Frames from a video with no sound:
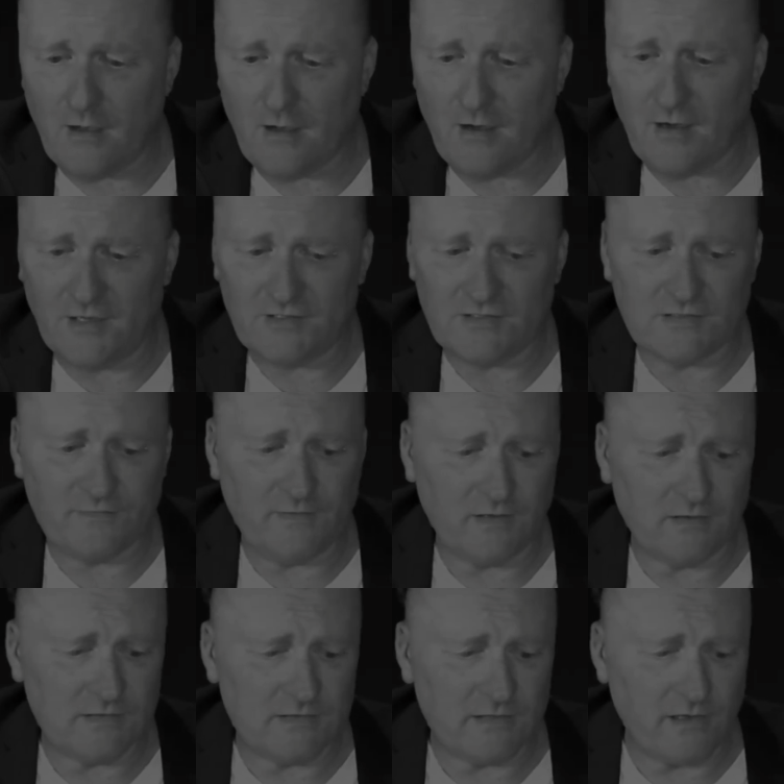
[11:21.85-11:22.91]
I just feel
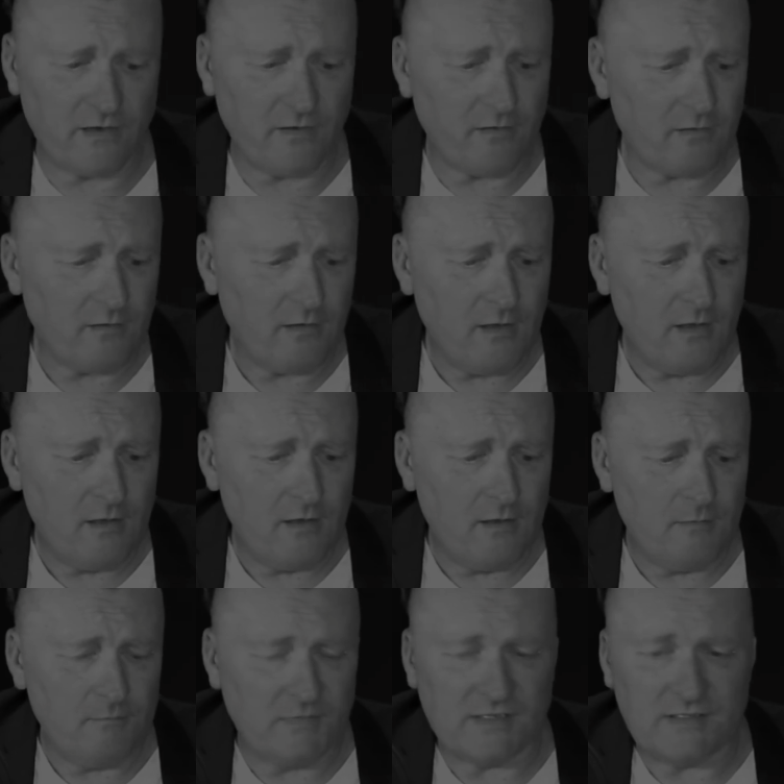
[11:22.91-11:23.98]
as though
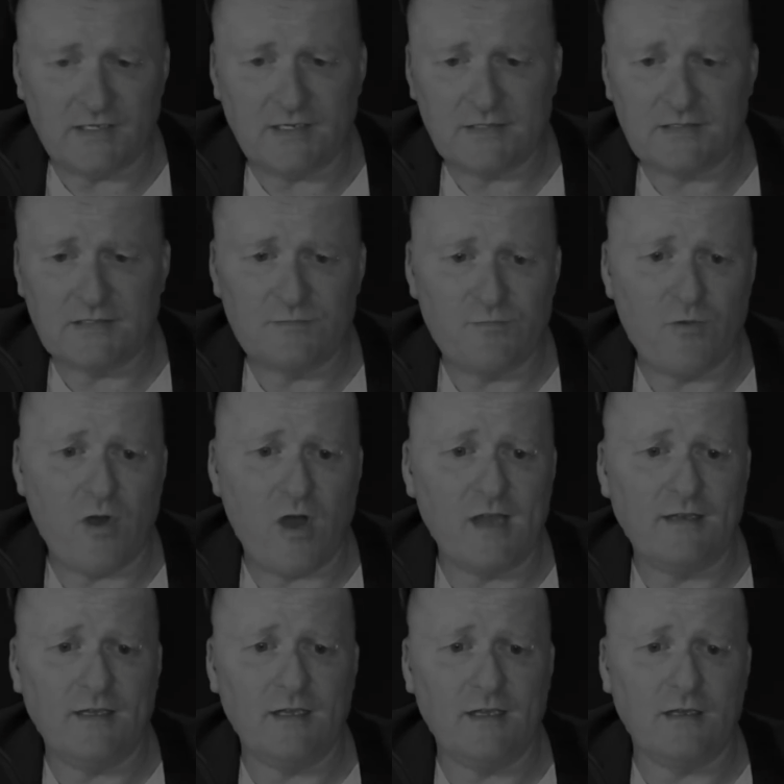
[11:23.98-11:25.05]
Matthias's
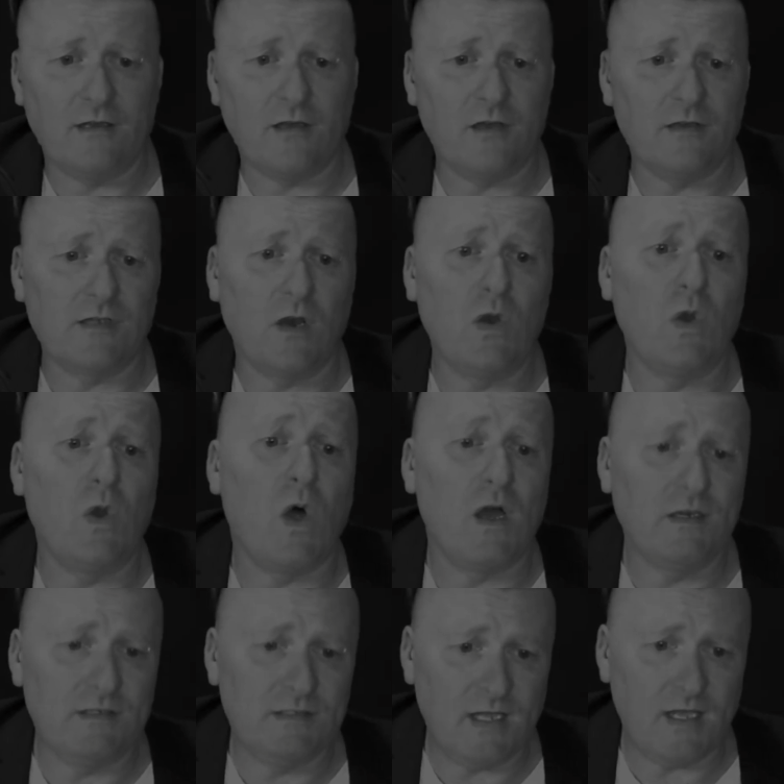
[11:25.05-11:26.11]
writing goes a lot
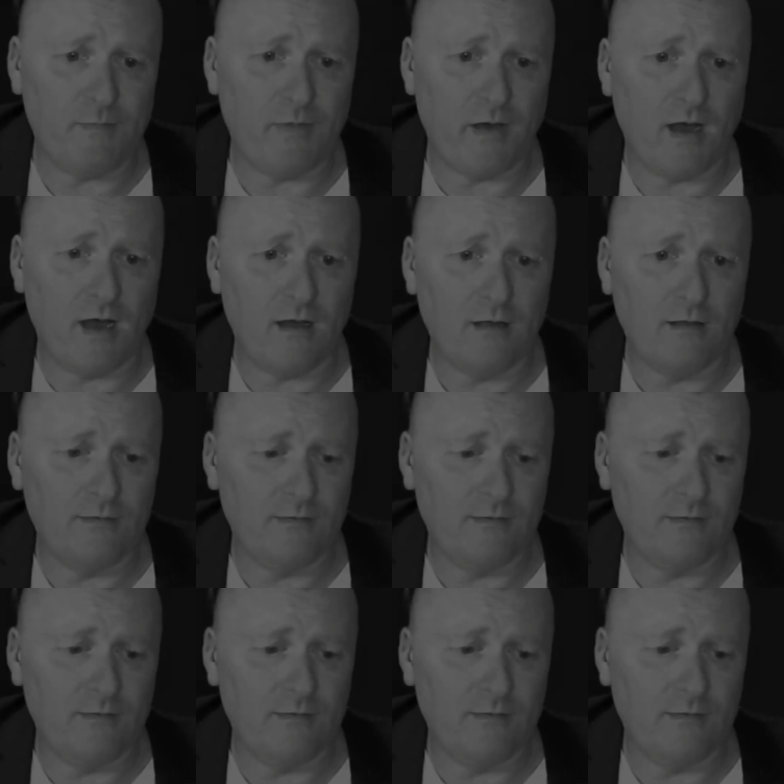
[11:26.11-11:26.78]
deeper